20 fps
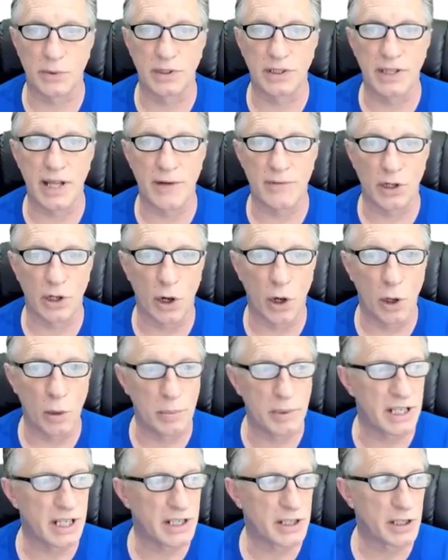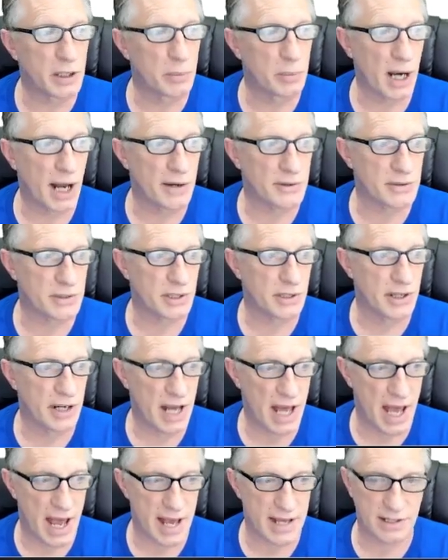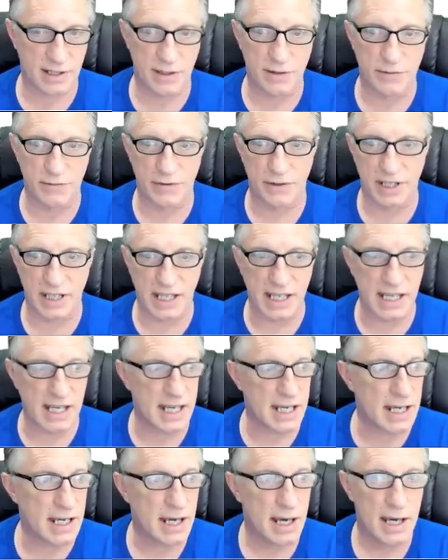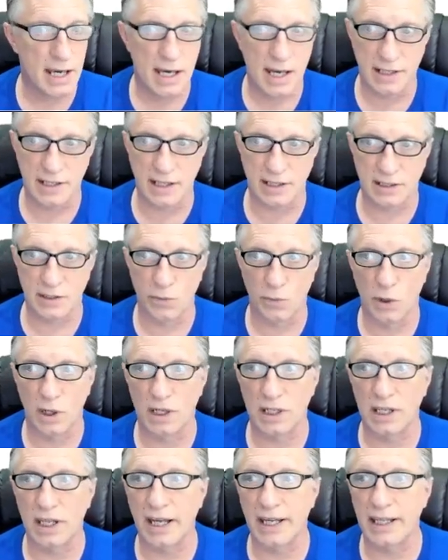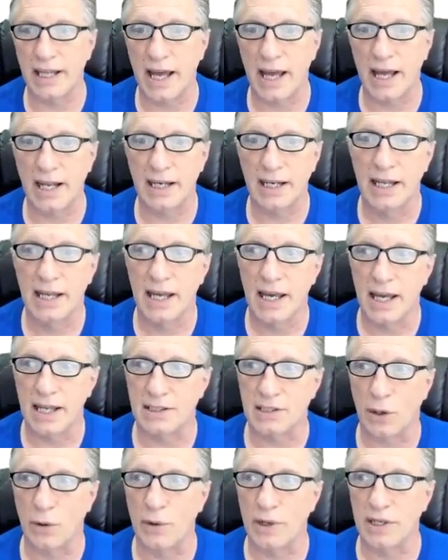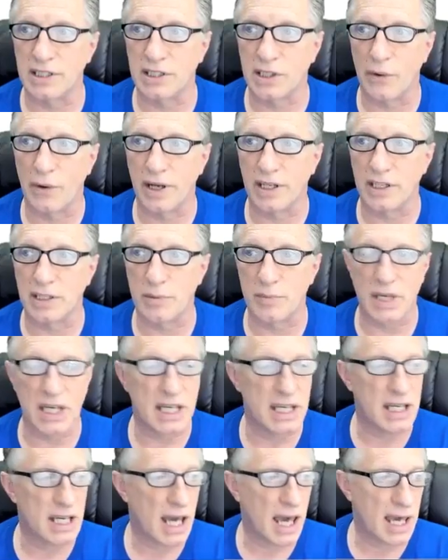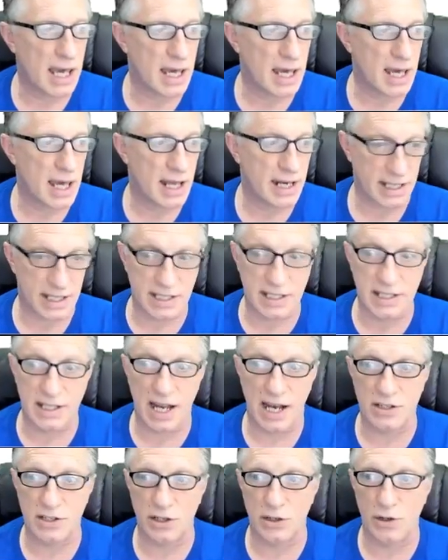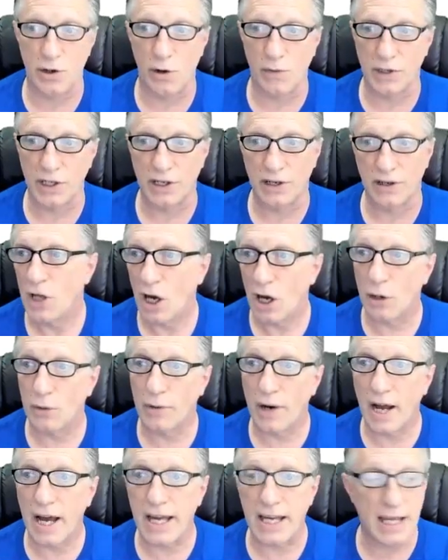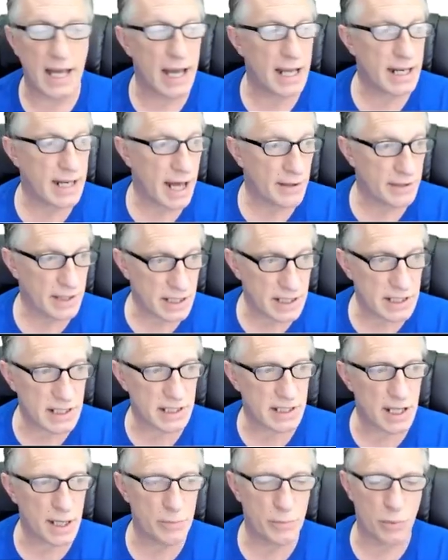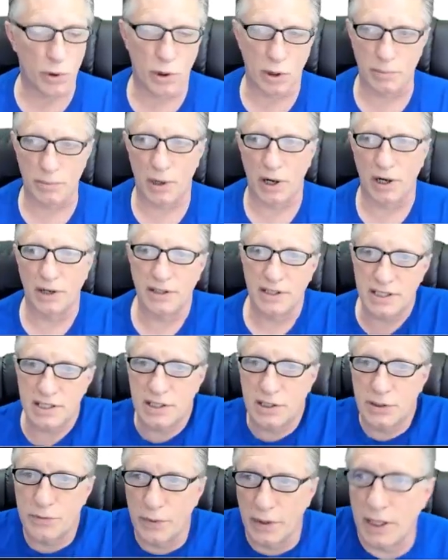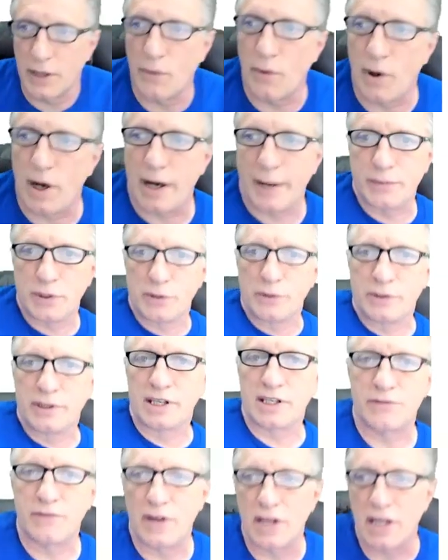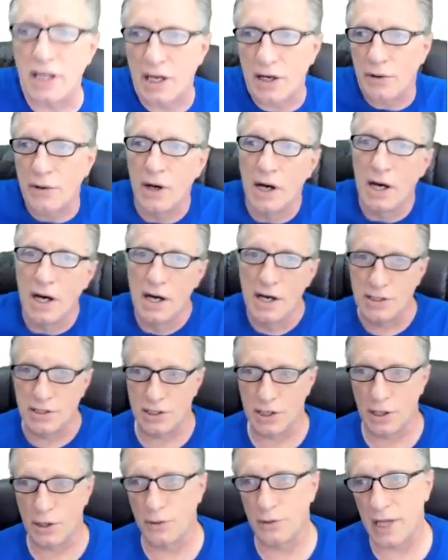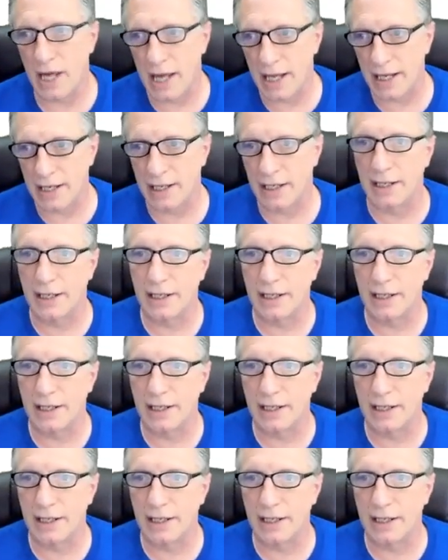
will never open in your browser and ask you for the key. It doesn't work like that. It's always going to be an extension over here. All right, and now this is the important part. This is really why I'm doing this video, so that